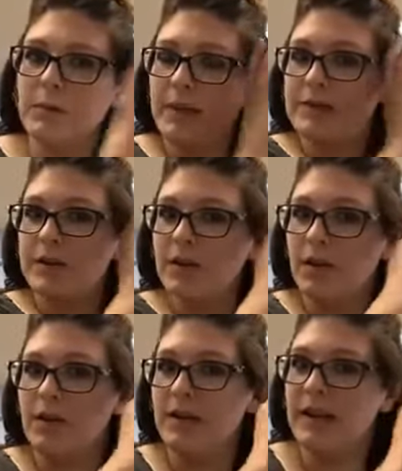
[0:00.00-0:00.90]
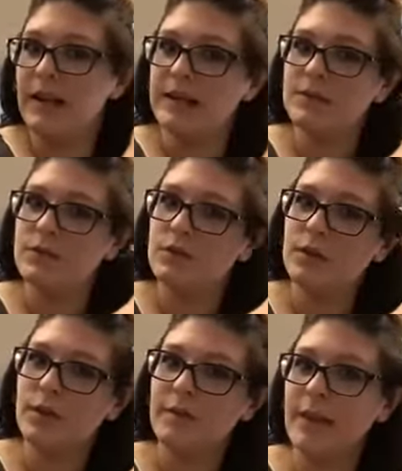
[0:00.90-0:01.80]
be to curl it into
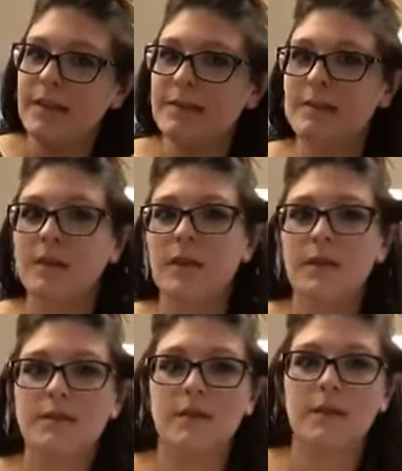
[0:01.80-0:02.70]
your face, so the